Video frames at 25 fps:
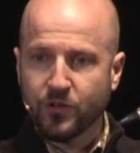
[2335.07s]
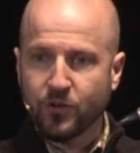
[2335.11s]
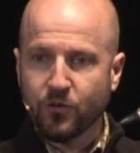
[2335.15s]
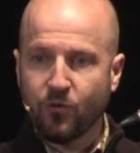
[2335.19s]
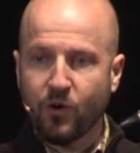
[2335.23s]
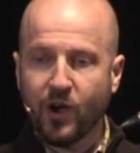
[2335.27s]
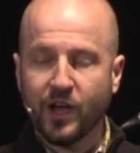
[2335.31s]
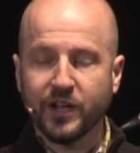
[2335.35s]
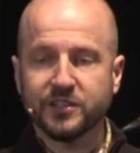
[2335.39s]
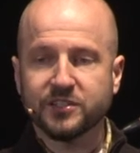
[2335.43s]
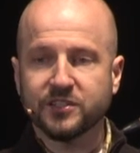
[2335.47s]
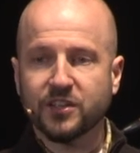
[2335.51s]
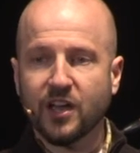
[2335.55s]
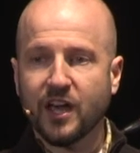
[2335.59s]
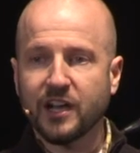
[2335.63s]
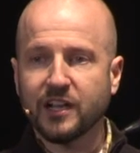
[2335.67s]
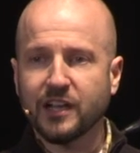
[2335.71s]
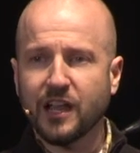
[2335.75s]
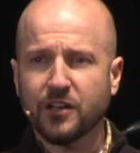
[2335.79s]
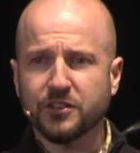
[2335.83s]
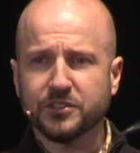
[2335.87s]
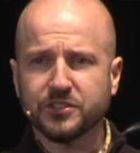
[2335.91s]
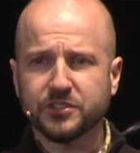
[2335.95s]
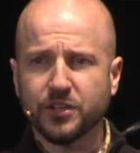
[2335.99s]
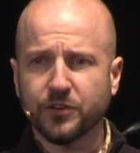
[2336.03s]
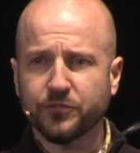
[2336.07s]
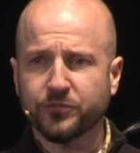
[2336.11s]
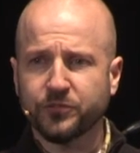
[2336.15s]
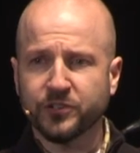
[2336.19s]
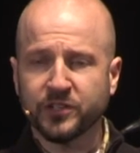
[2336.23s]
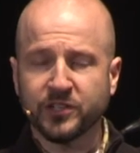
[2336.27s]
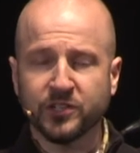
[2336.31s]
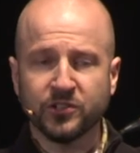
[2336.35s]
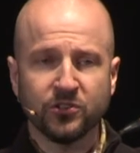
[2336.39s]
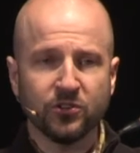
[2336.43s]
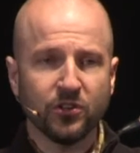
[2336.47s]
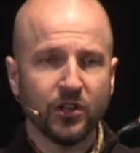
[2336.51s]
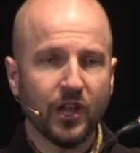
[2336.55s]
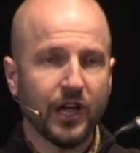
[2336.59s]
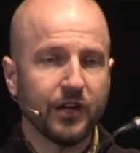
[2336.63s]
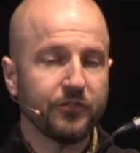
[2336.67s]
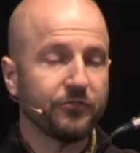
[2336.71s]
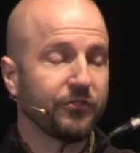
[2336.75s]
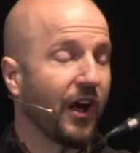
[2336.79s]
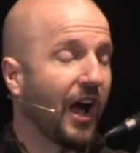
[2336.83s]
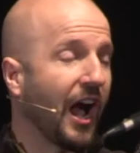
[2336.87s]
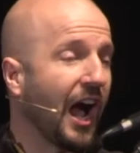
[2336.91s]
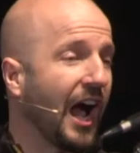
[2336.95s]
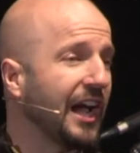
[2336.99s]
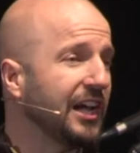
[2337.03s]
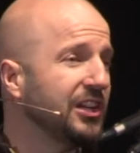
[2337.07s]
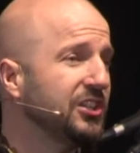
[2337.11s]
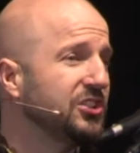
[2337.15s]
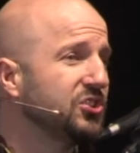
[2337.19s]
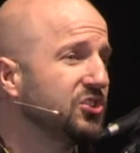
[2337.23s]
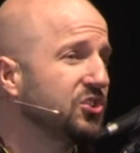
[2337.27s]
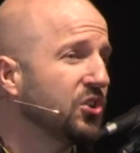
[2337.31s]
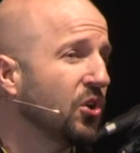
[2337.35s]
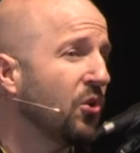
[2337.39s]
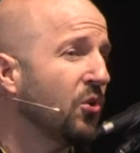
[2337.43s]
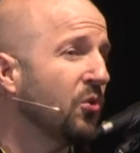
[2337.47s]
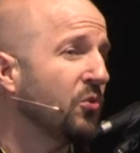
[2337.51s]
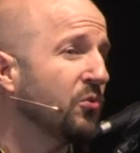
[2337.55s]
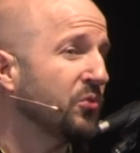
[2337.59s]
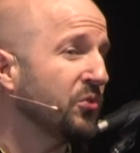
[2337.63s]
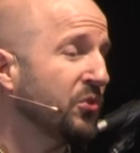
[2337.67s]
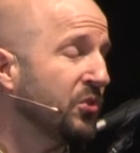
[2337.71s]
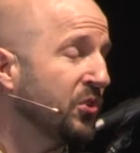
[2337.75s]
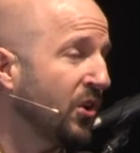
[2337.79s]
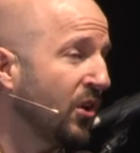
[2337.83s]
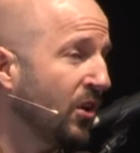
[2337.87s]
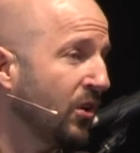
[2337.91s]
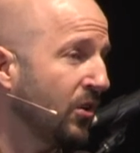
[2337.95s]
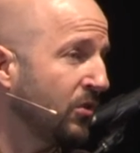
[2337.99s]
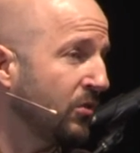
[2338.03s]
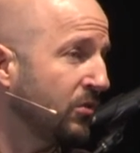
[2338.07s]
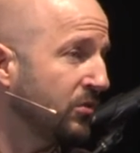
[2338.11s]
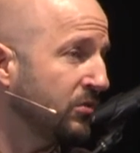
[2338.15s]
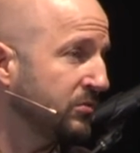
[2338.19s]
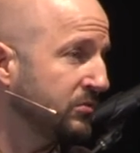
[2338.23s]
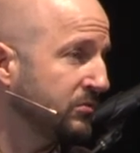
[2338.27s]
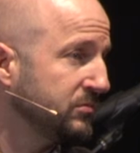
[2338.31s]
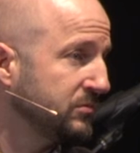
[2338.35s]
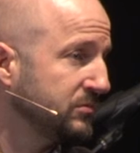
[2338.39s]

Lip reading: Why does God allow suffering in your life? I don't know.